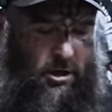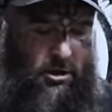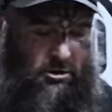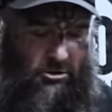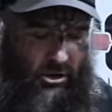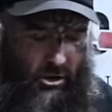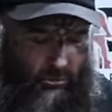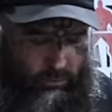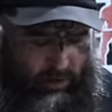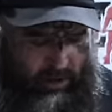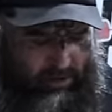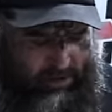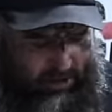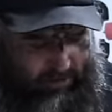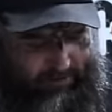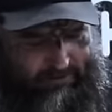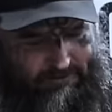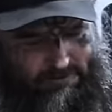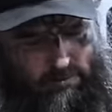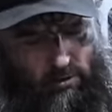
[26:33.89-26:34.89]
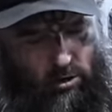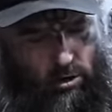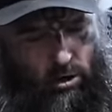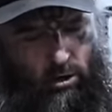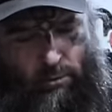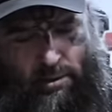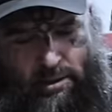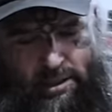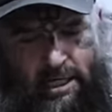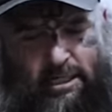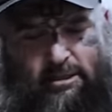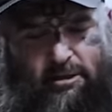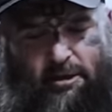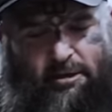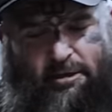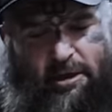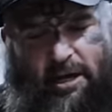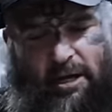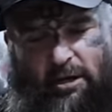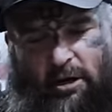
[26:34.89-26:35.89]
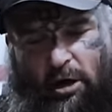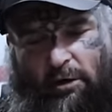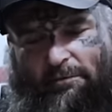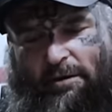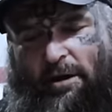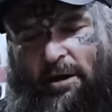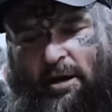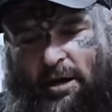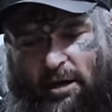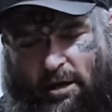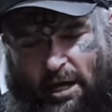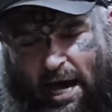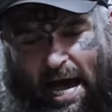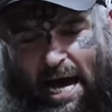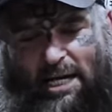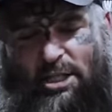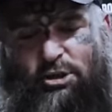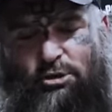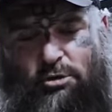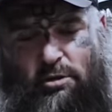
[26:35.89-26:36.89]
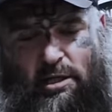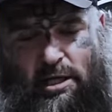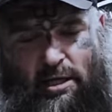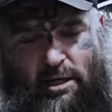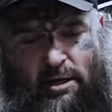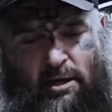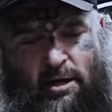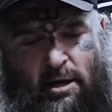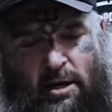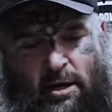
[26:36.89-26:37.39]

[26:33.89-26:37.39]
So with the floor, we need to think of actually